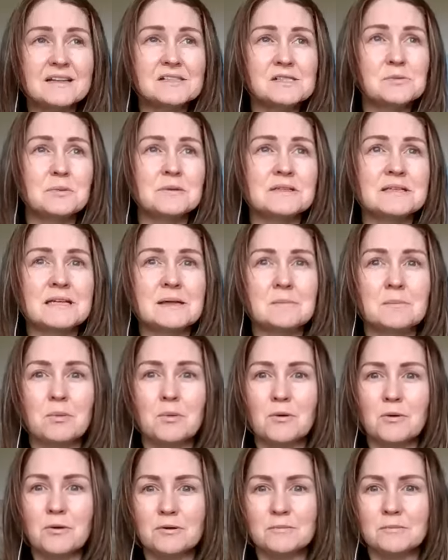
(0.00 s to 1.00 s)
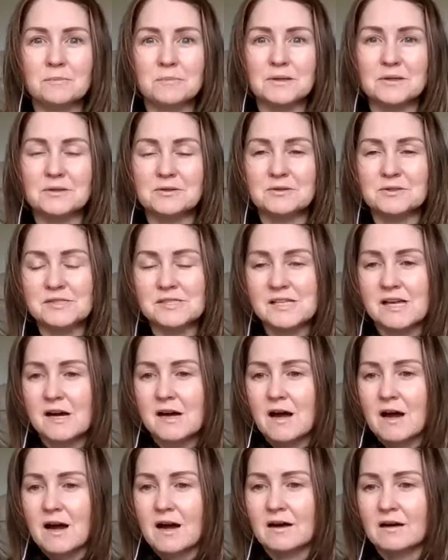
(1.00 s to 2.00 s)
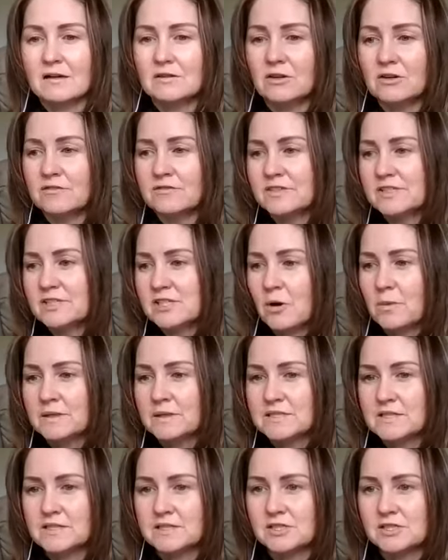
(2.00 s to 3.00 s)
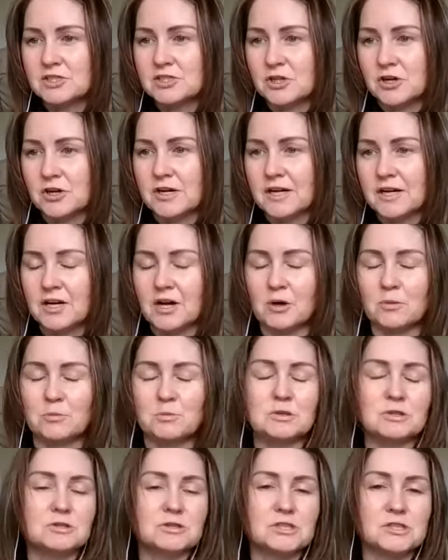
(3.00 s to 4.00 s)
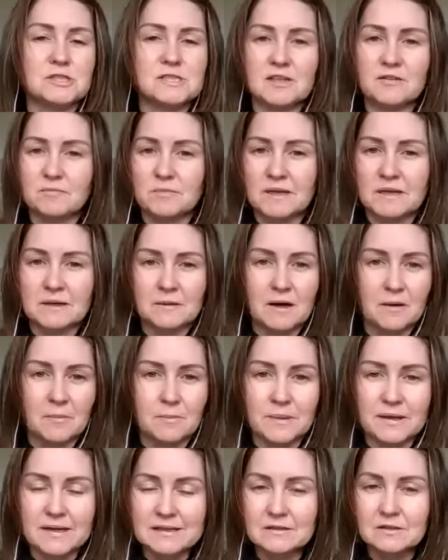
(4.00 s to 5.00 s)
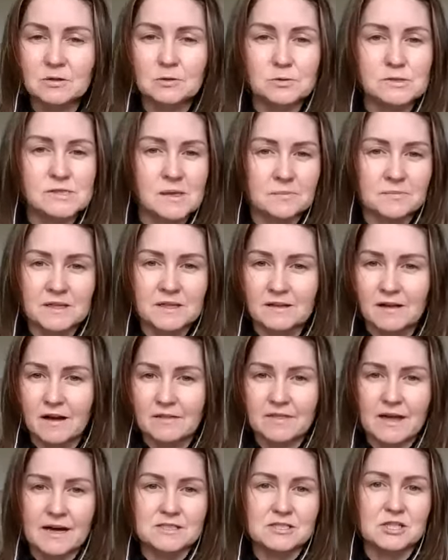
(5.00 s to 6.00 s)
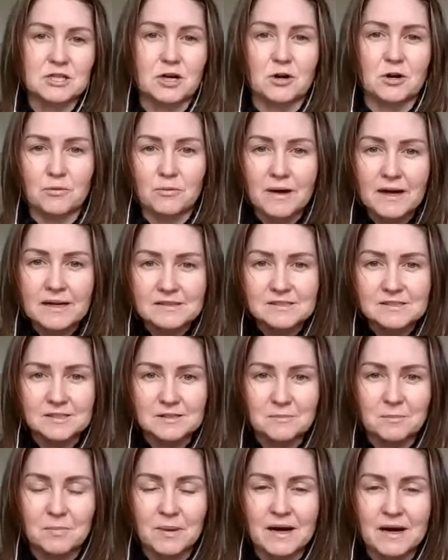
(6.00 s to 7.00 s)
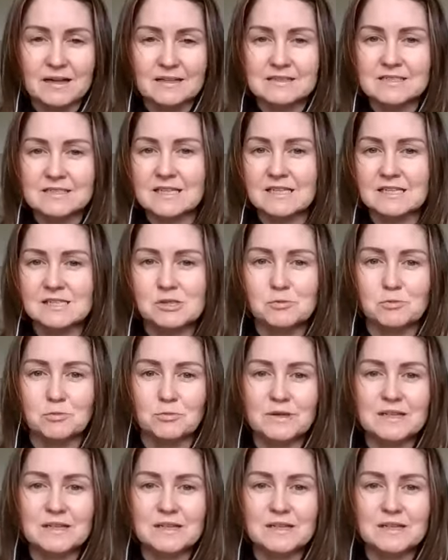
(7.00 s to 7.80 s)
is really important, because a lot of us go into this journey and go, well, look, just give me a pill or something like that to correct it. But it's